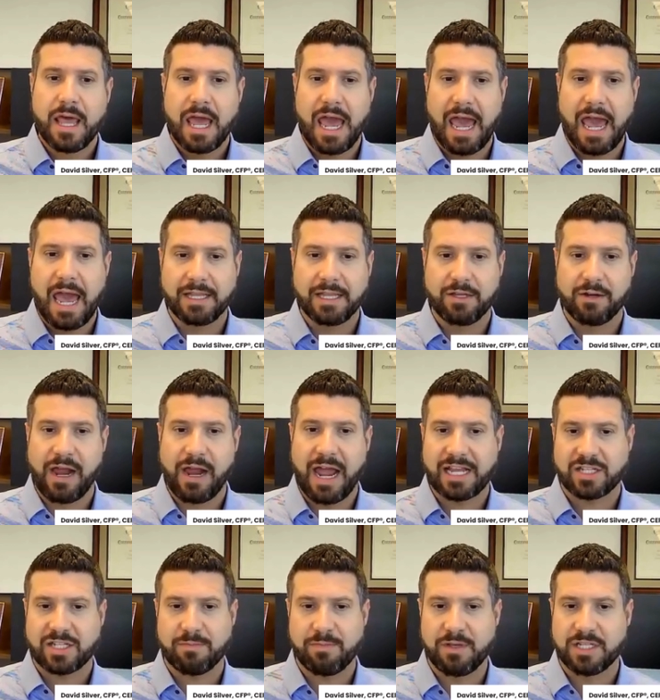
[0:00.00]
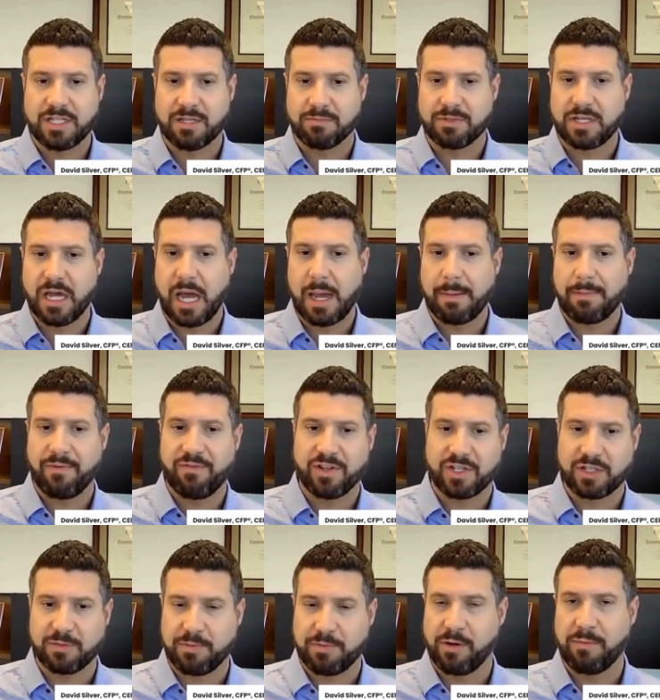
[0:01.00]
And there has to be some type of
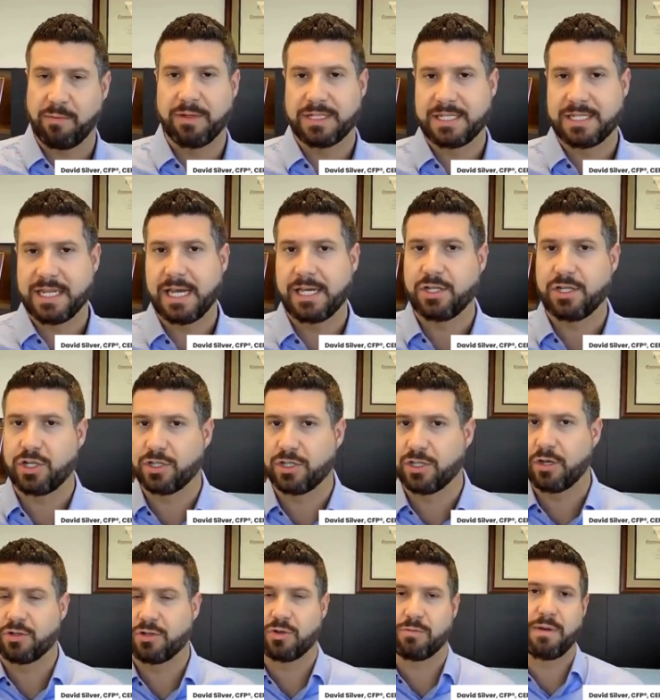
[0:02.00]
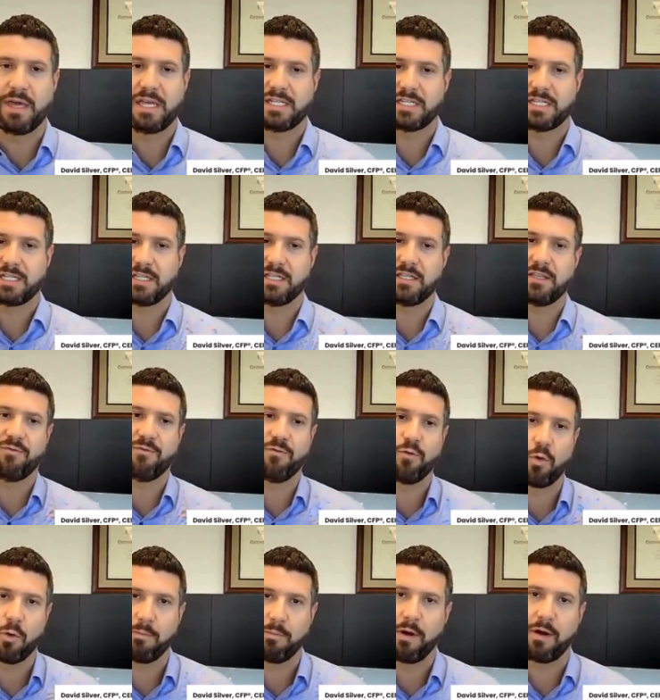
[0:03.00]
experimentation. Those are basically the
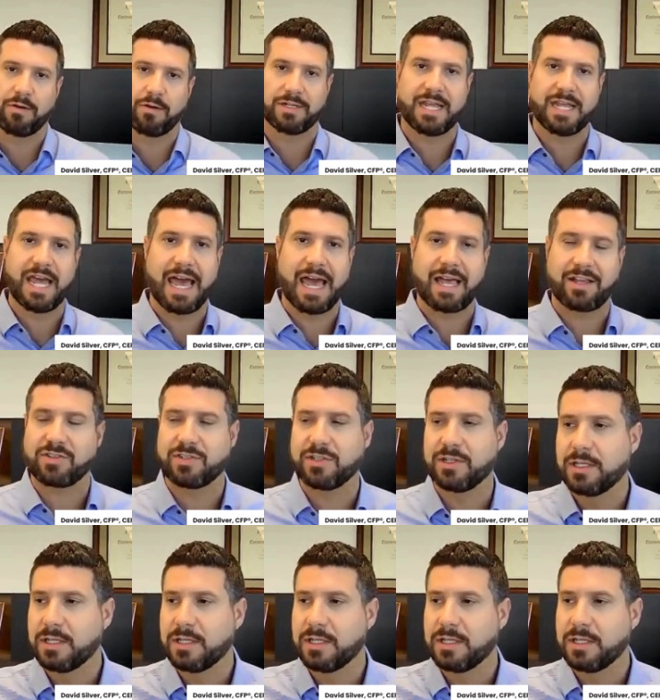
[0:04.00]
four-part test